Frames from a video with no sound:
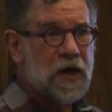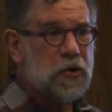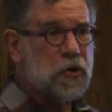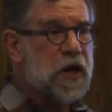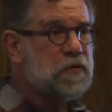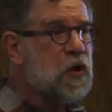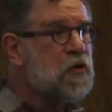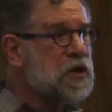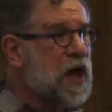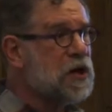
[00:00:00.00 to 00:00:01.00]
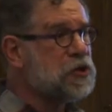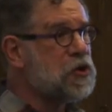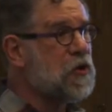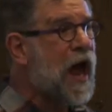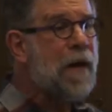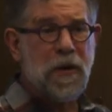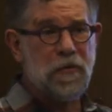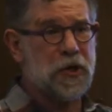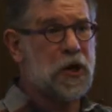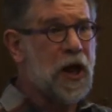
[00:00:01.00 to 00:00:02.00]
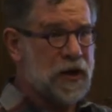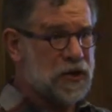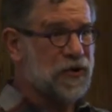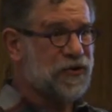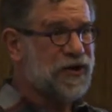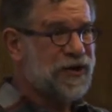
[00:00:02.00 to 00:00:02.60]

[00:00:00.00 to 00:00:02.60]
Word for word: And you keep doing that until you're happy with the client code.